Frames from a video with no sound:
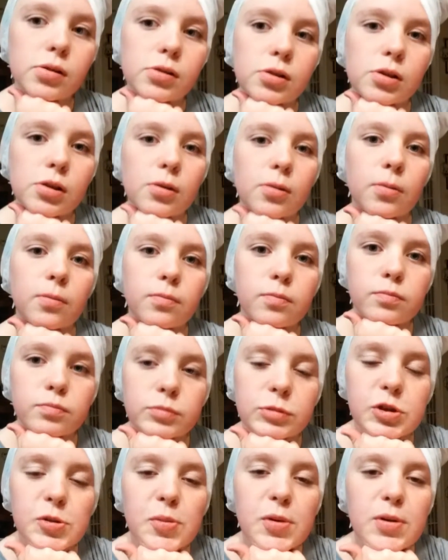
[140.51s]
So,
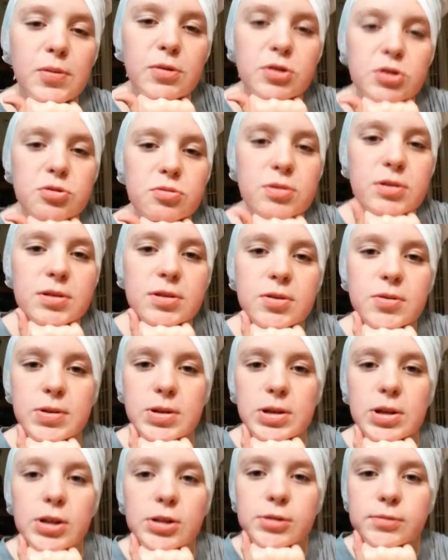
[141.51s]
that's pretty much what's
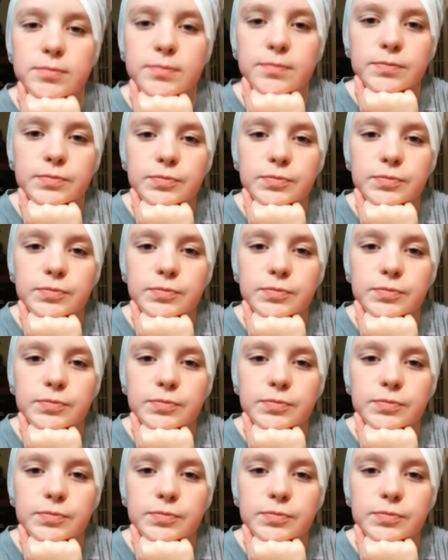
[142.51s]
going on.